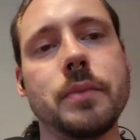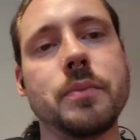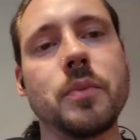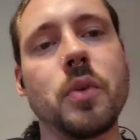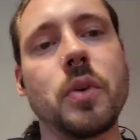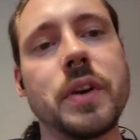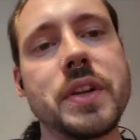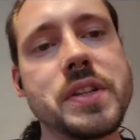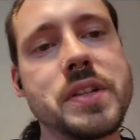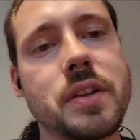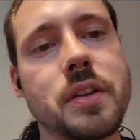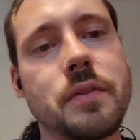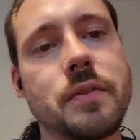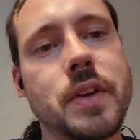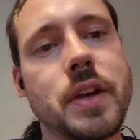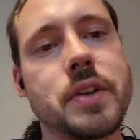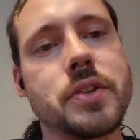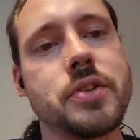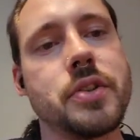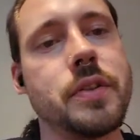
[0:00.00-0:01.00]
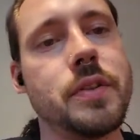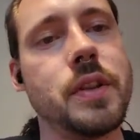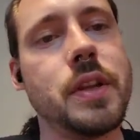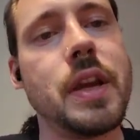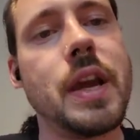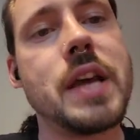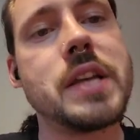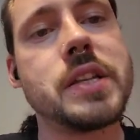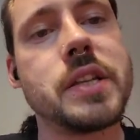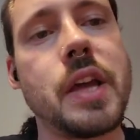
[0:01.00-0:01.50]
Morty's Conviction, the
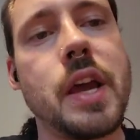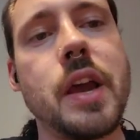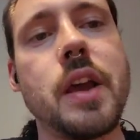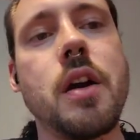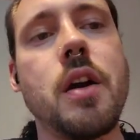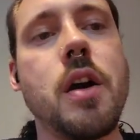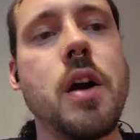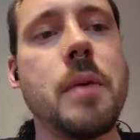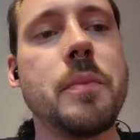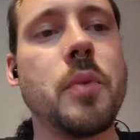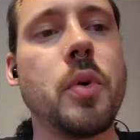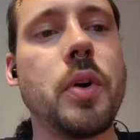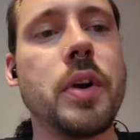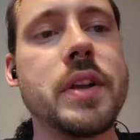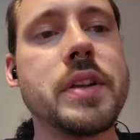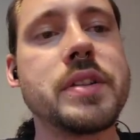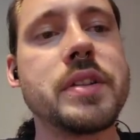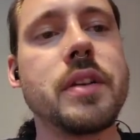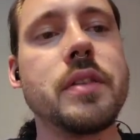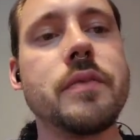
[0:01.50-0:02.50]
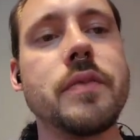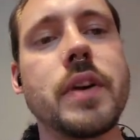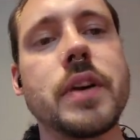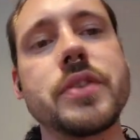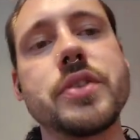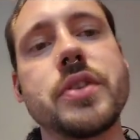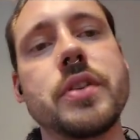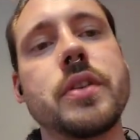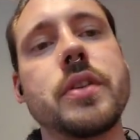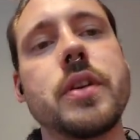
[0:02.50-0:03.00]
SIR Morty's
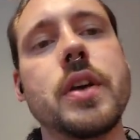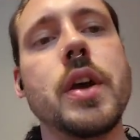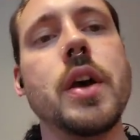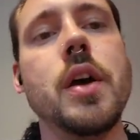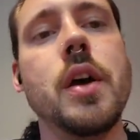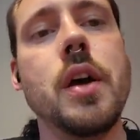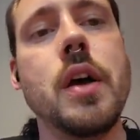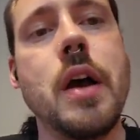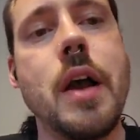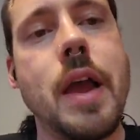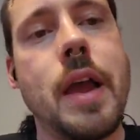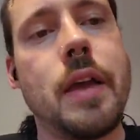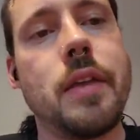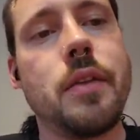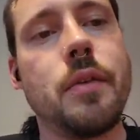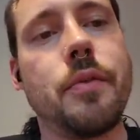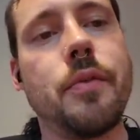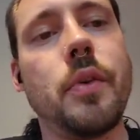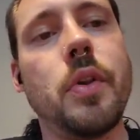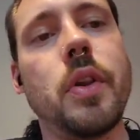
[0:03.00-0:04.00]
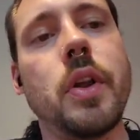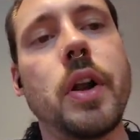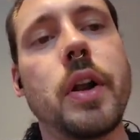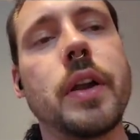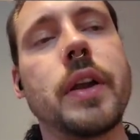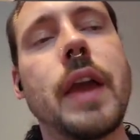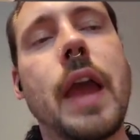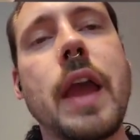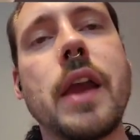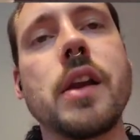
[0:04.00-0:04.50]
Conviction, and the Full Art
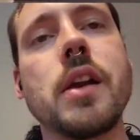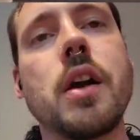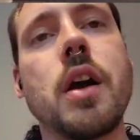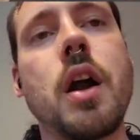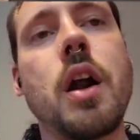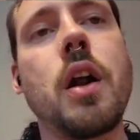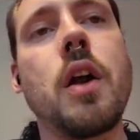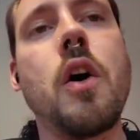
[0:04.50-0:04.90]
Gengar,